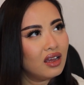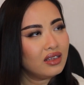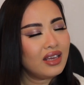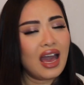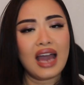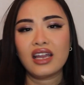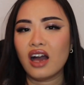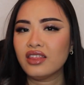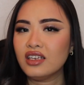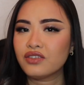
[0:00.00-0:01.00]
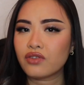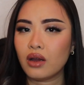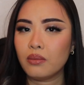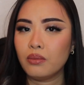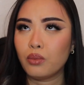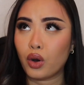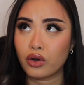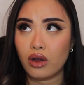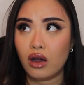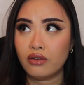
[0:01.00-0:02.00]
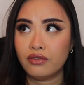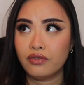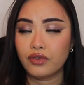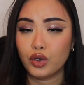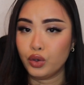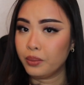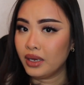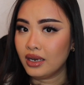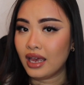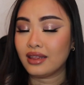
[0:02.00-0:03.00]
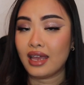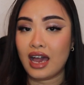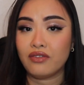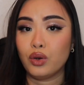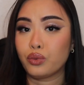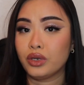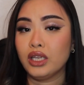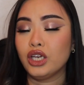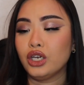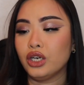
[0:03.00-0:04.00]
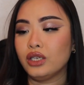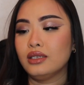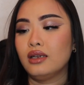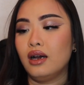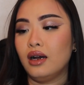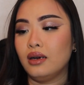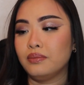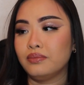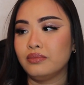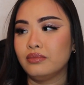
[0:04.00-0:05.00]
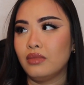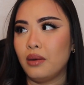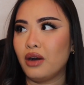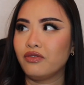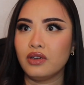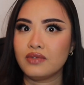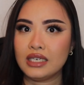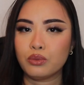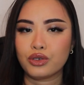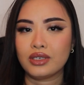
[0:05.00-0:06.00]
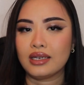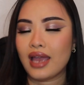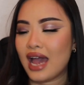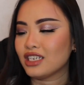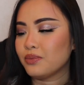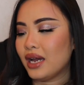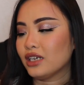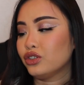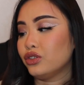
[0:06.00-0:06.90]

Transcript: yeah, I got this from Berdolf Goodman and they have a really good about 15% cashback.